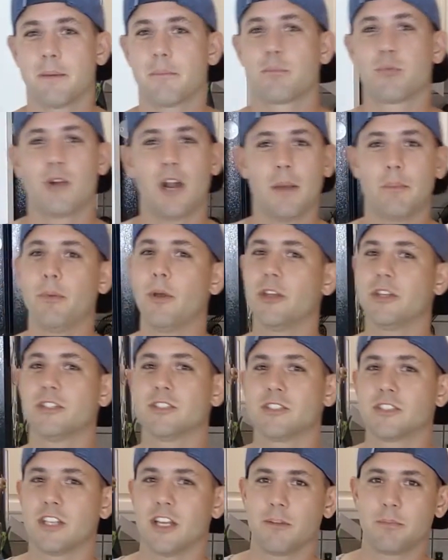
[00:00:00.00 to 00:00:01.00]
Prep all your
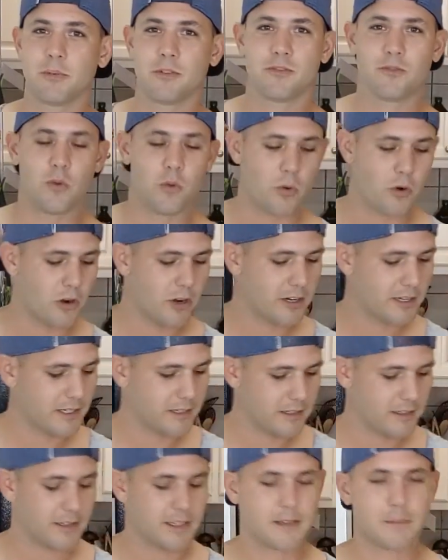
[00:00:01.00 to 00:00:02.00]
stuff before,
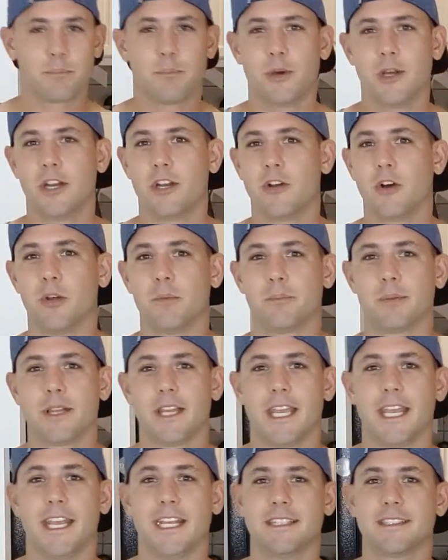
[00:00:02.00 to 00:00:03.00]
put it on
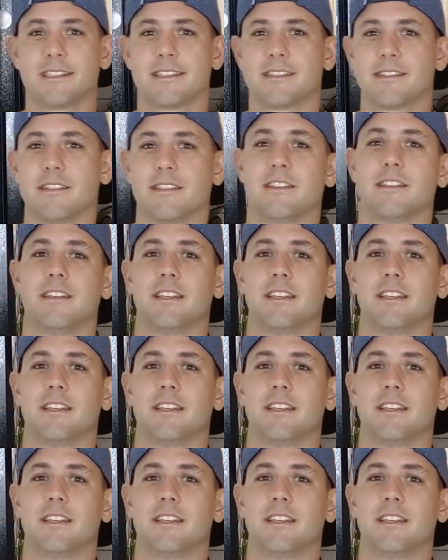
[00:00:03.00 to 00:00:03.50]
plates,